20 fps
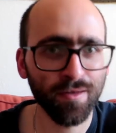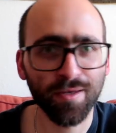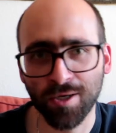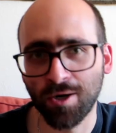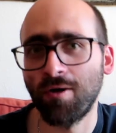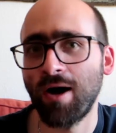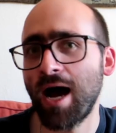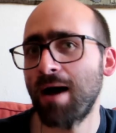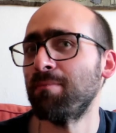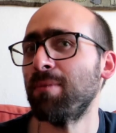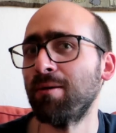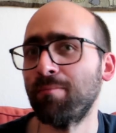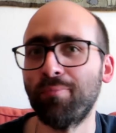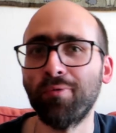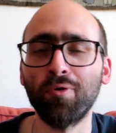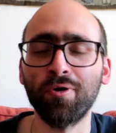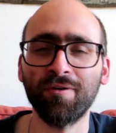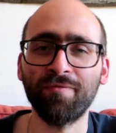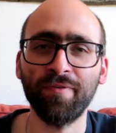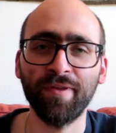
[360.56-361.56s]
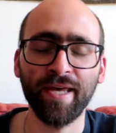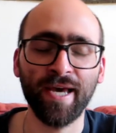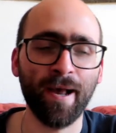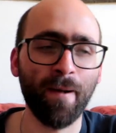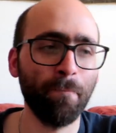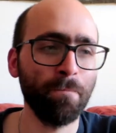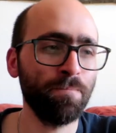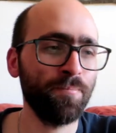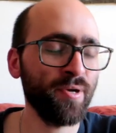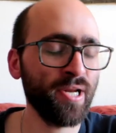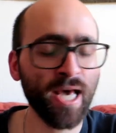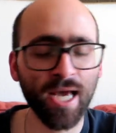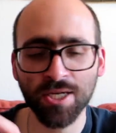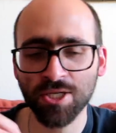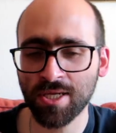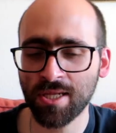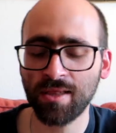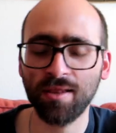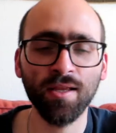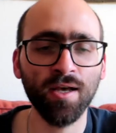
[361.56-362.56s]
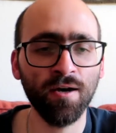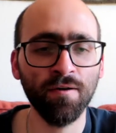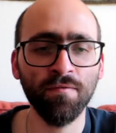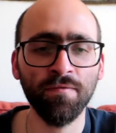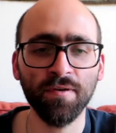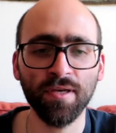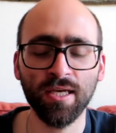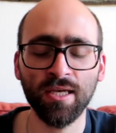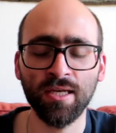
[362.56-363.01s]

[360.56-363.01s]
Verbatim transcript: you know, I'm on board for that. But I just love